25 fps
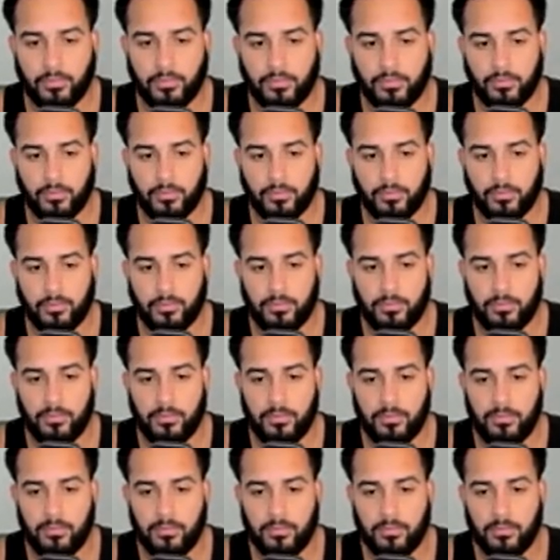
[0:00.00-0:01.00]

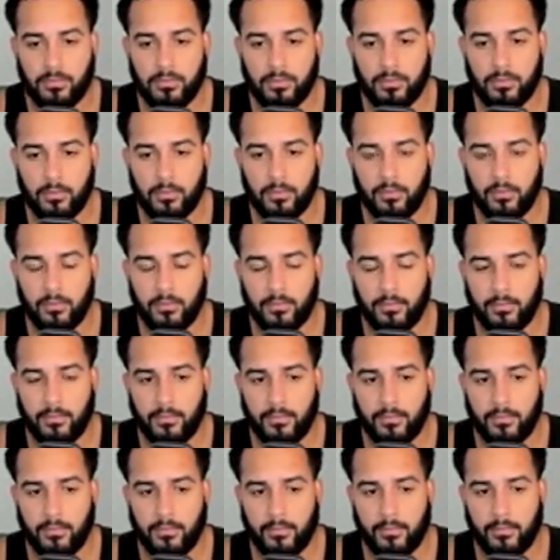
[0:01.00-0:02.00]

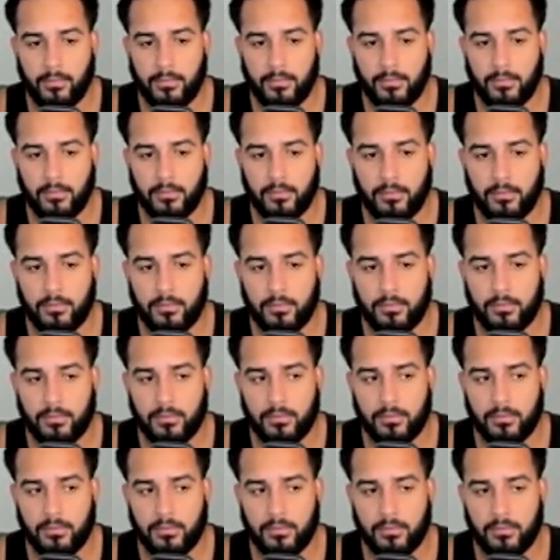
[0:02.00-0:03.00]

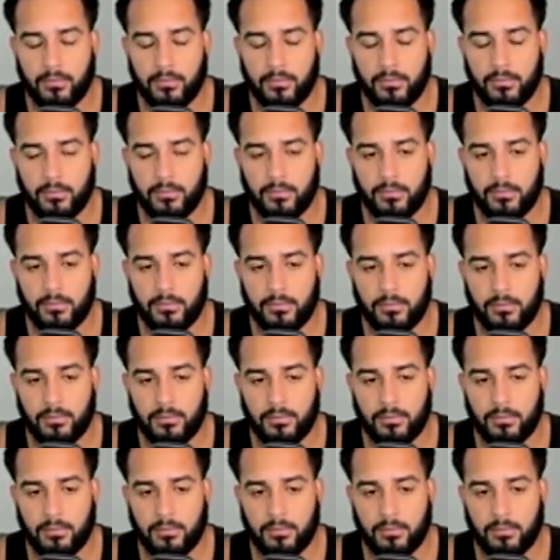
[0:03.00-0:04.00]

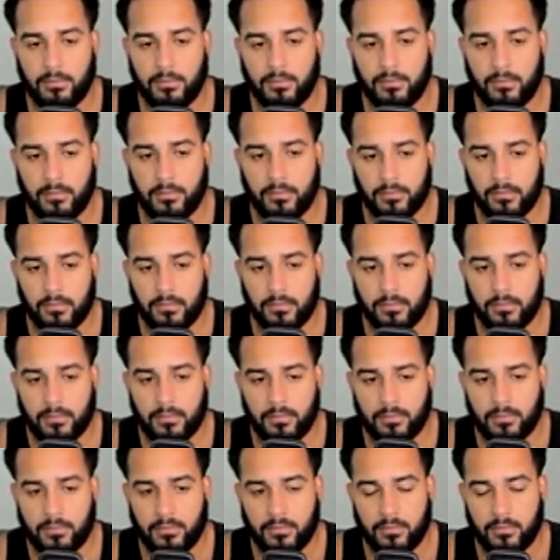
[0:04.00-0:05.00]

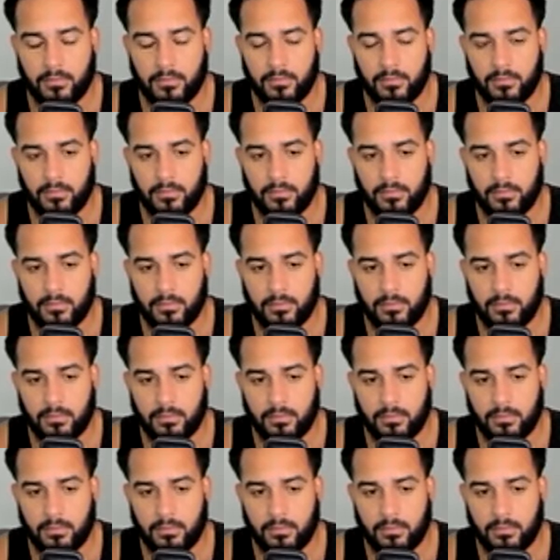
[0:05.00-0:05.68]
The person shown says nothing.